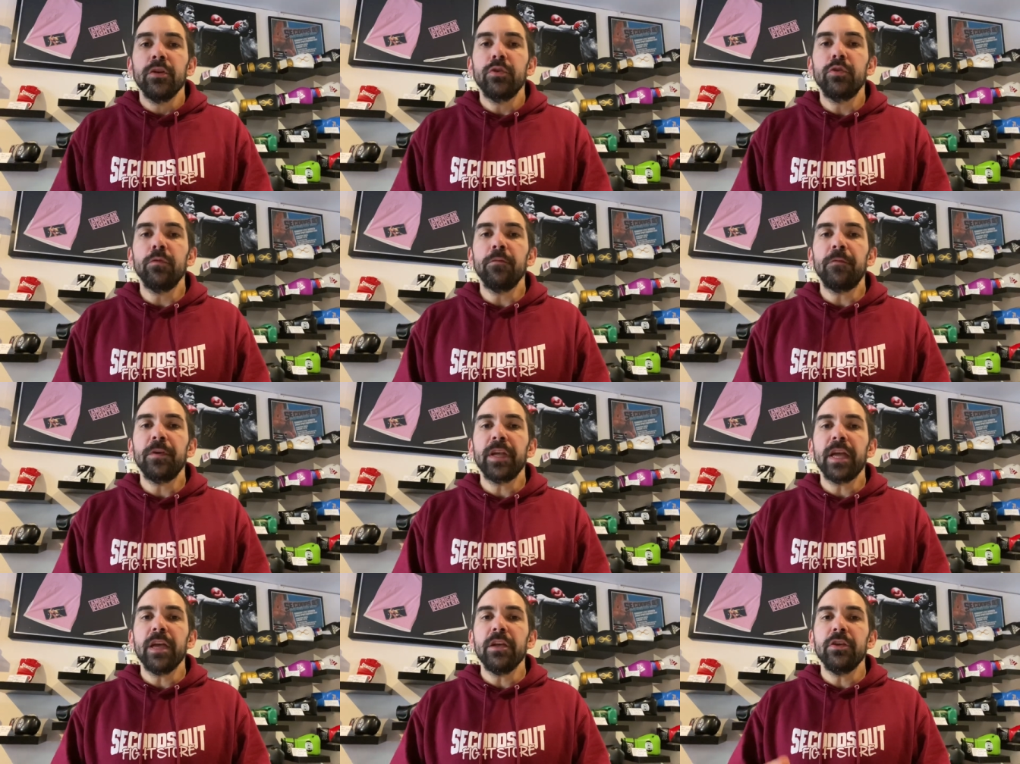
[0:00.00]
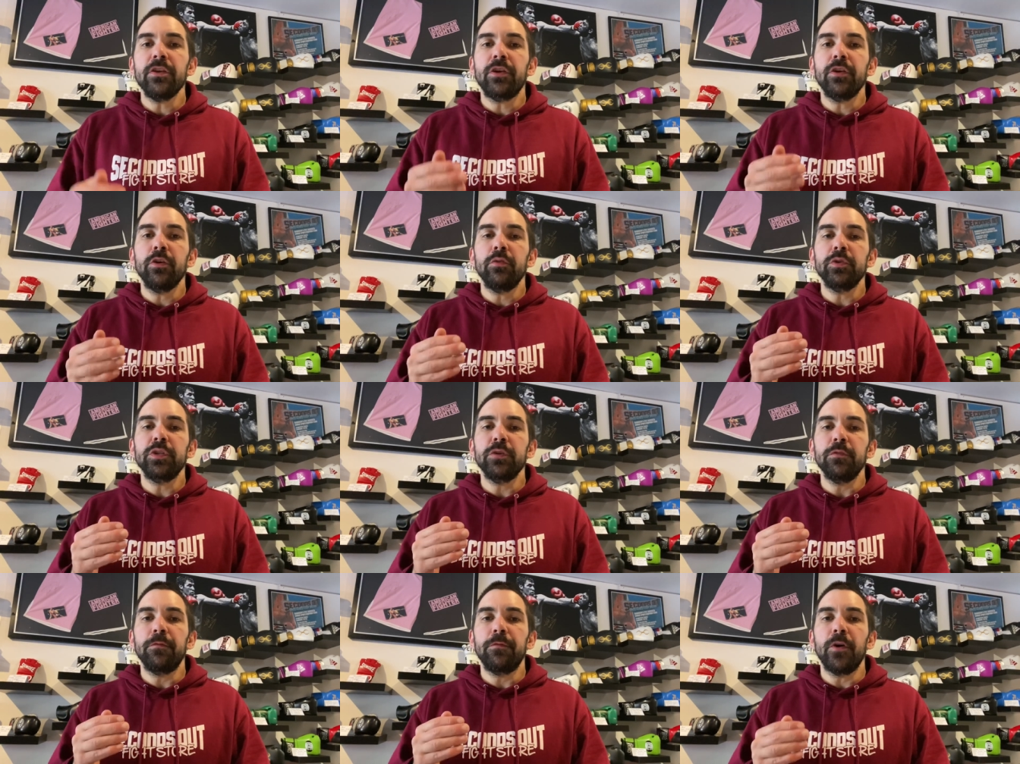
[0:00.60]
Don't forget you can
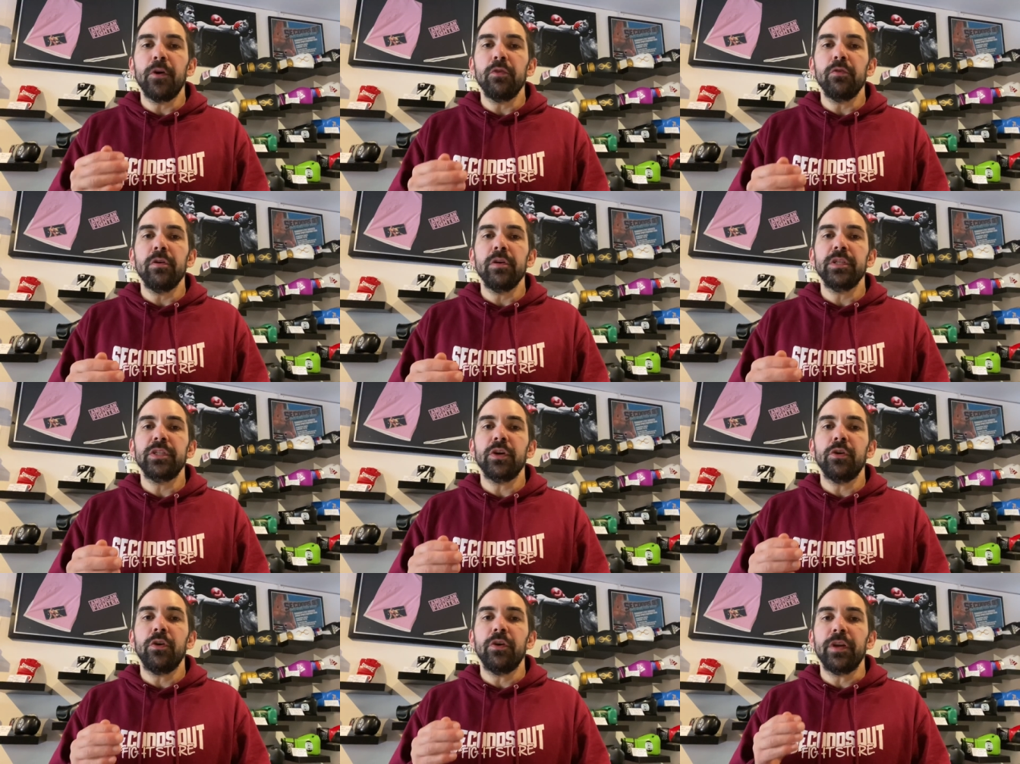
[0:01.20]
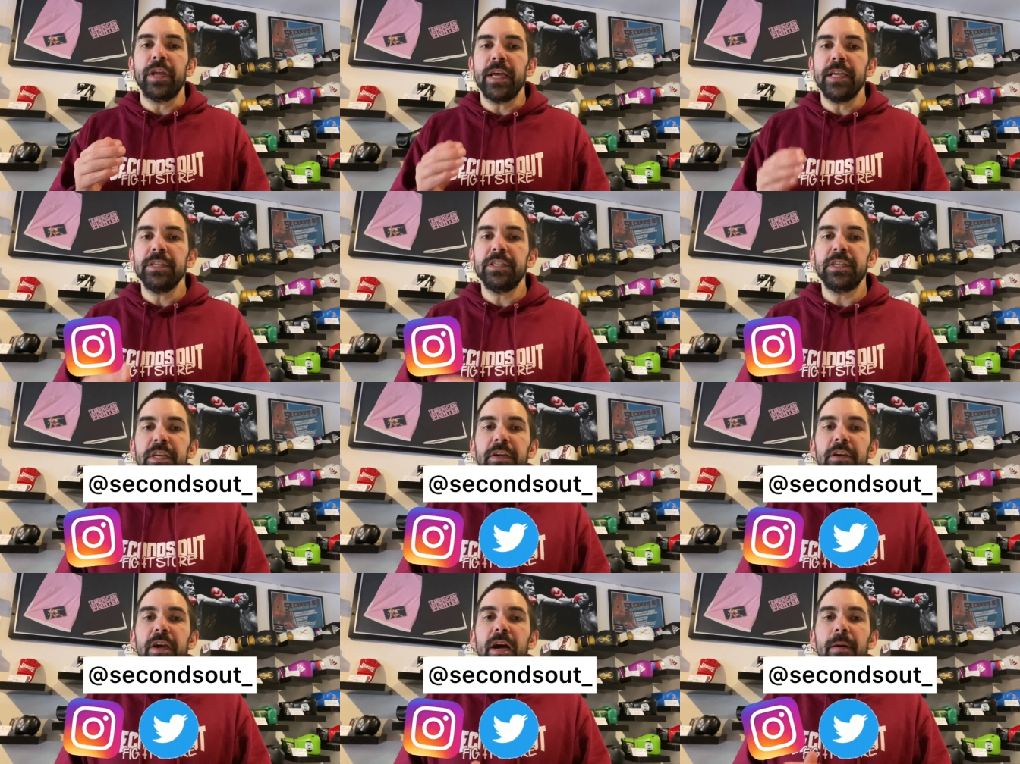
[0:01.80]
also follow us on
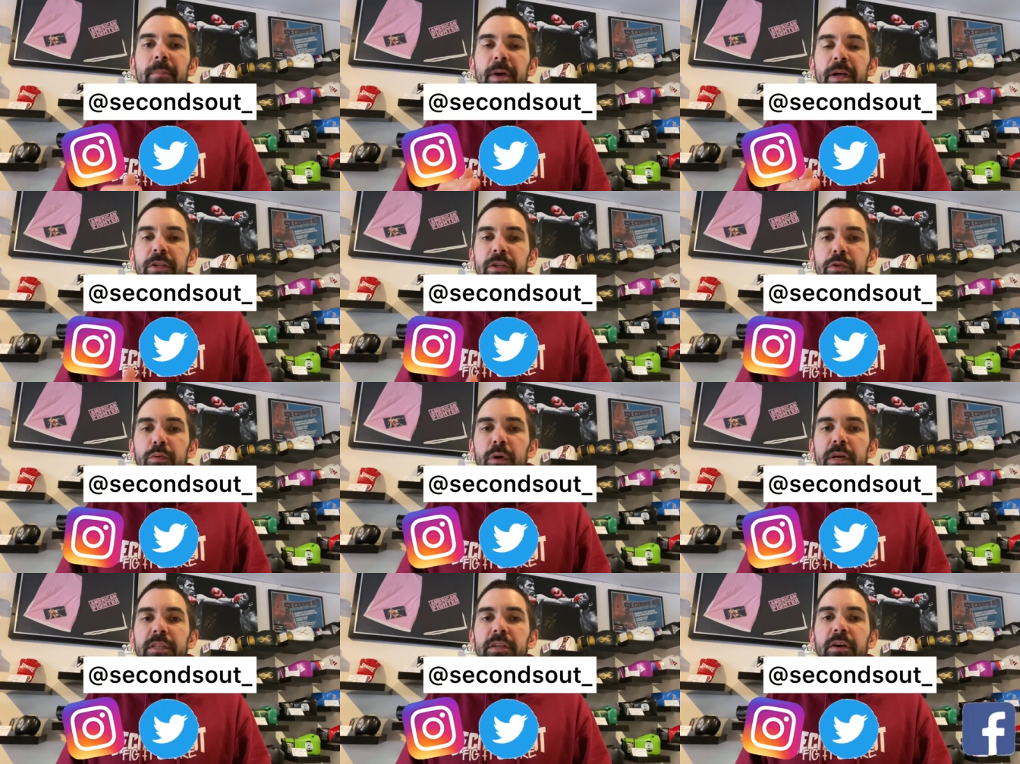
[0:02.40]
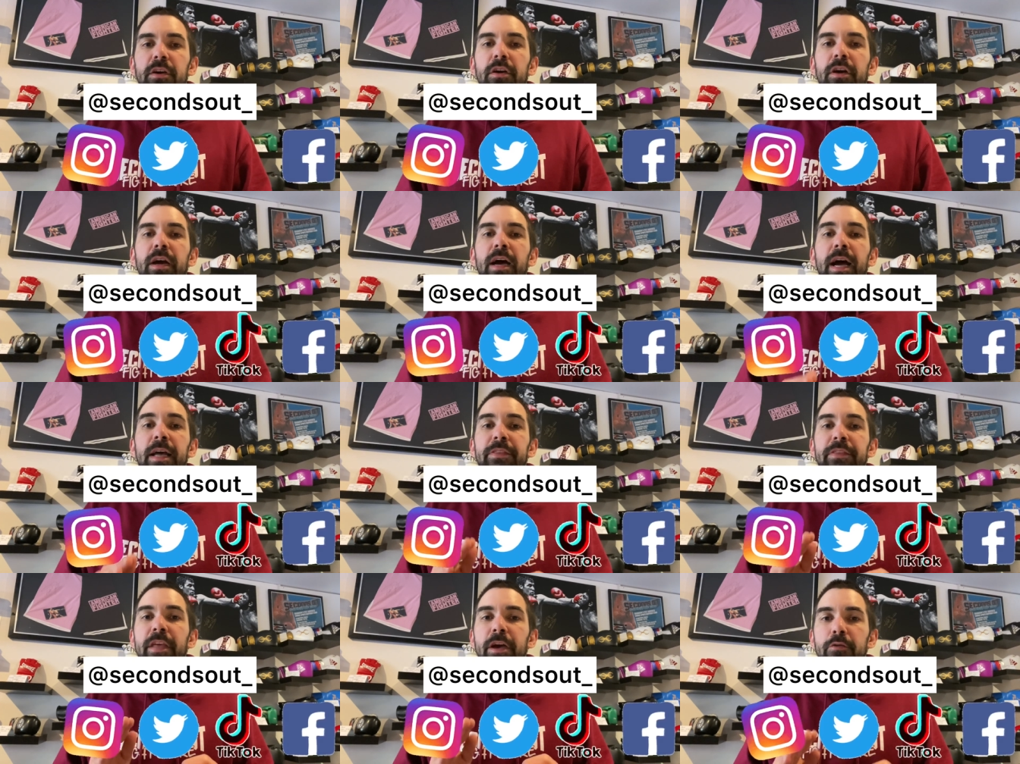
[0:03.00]
Instagram and Twitter
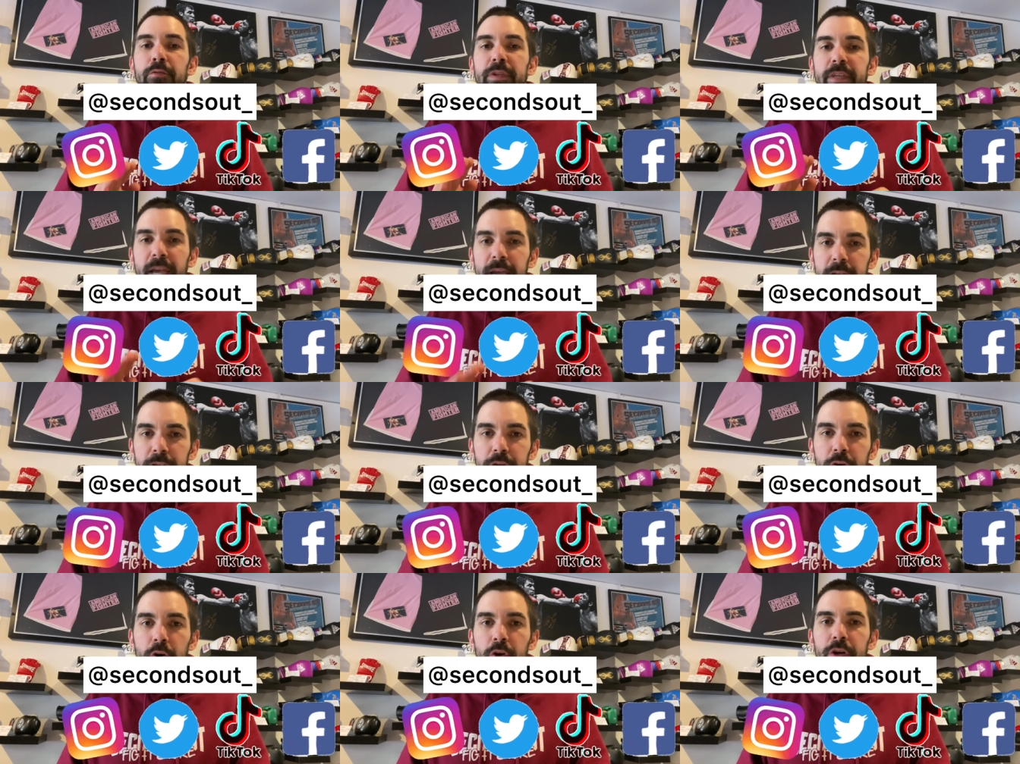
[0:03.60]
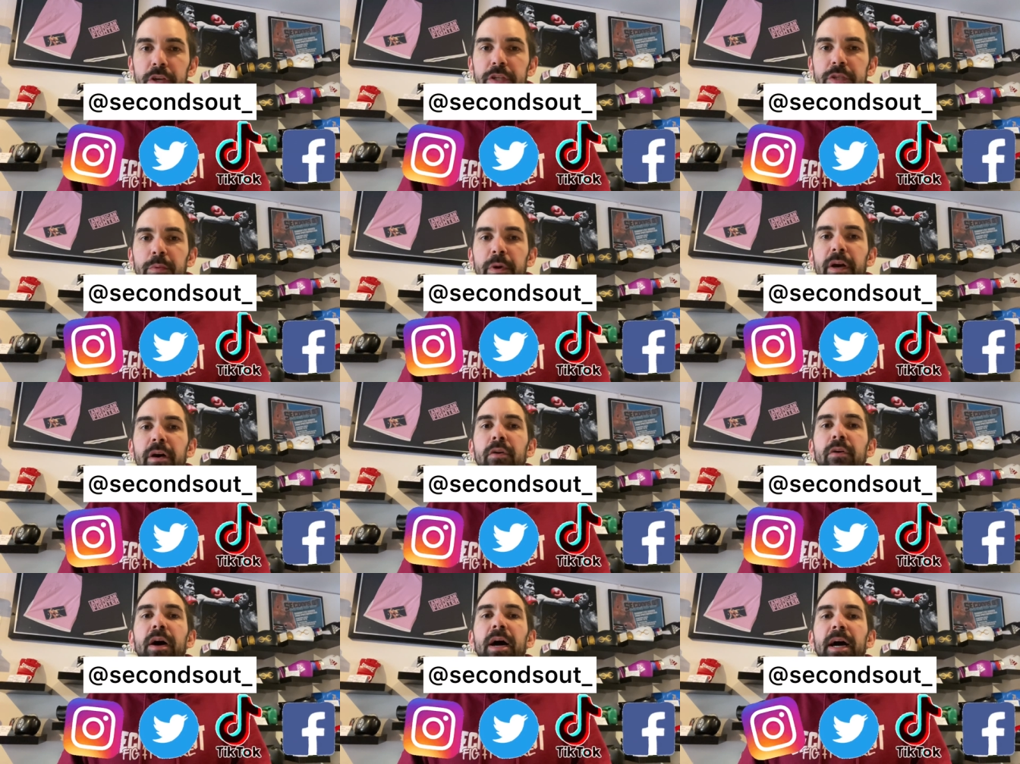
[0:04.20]
and now TikTok as
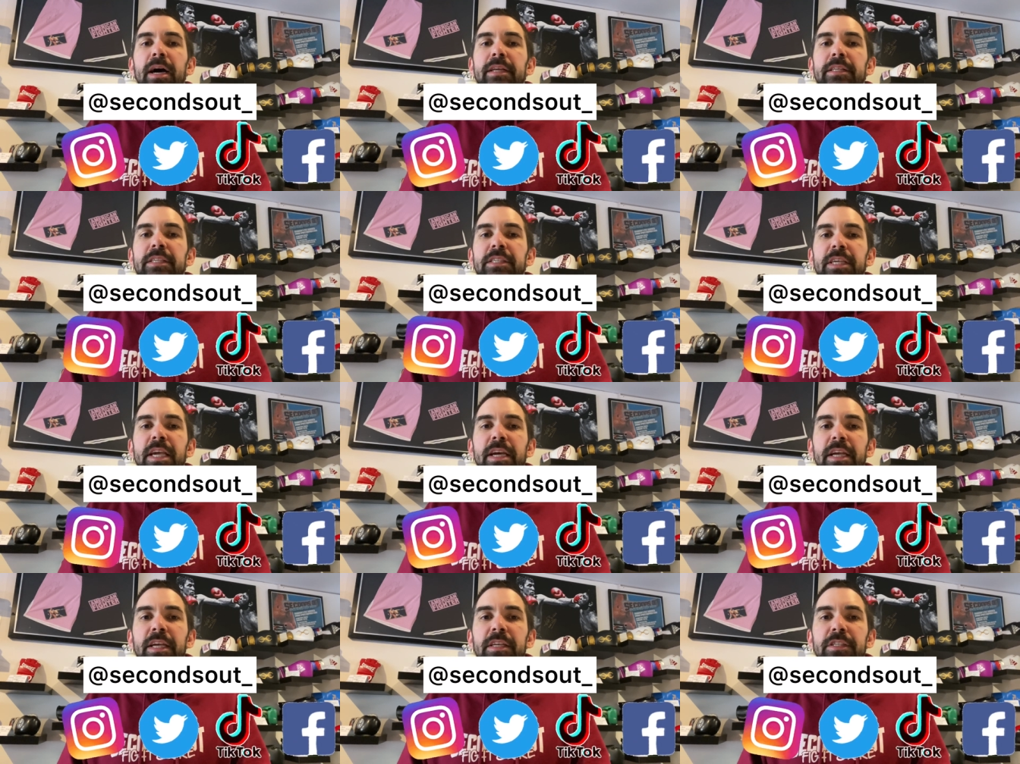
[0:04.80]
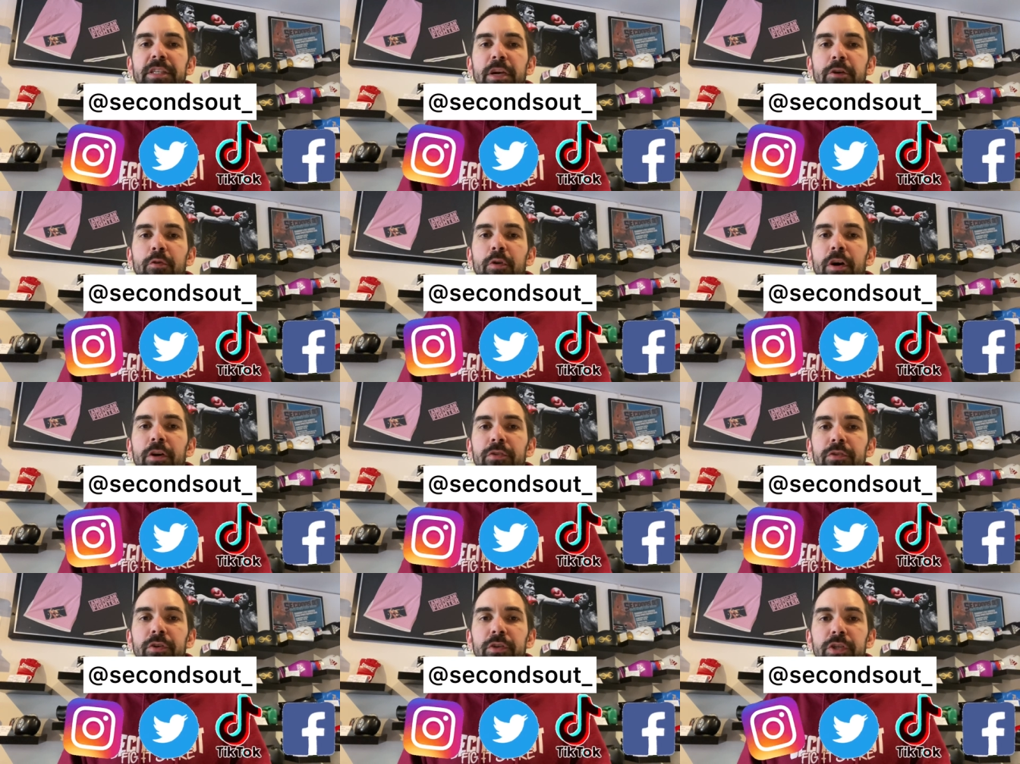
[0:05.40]
well at seconds out
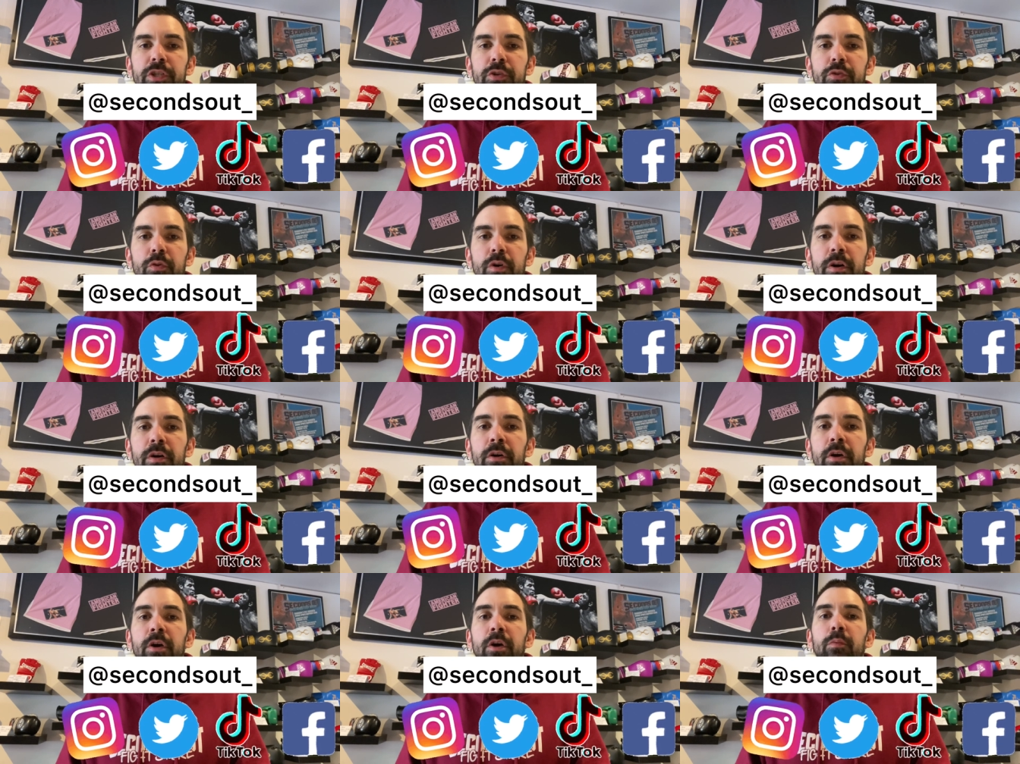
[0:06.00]
underscore.